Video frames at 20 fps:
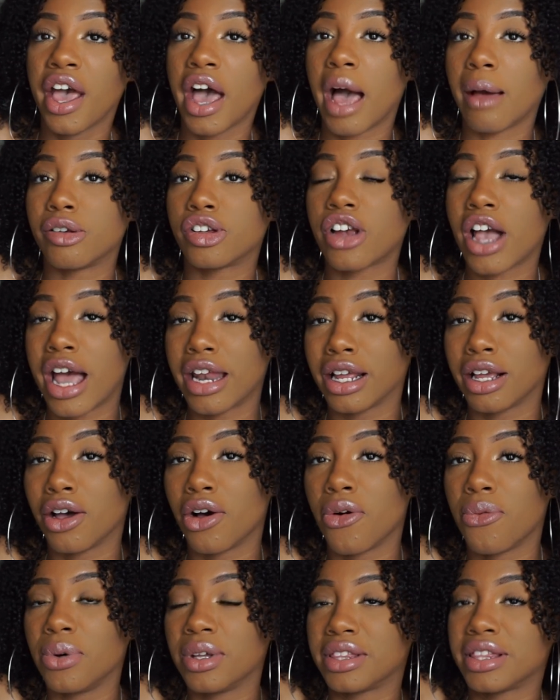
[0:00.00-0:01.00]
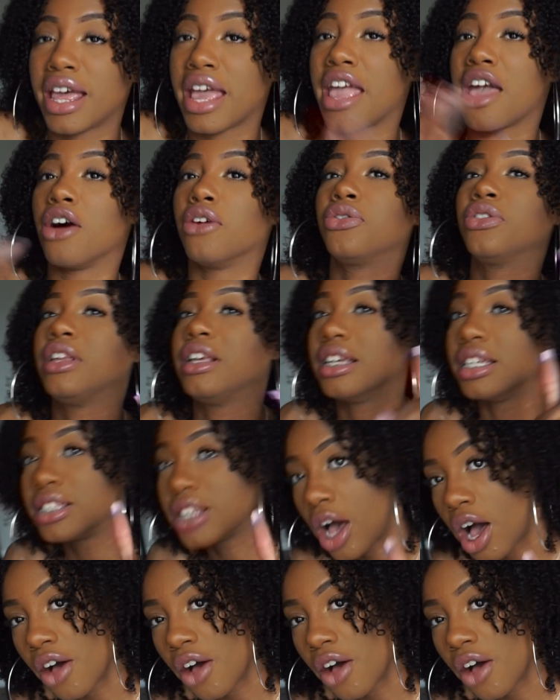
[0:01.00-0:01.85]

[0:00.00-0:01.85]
I'll try to go with the healthiest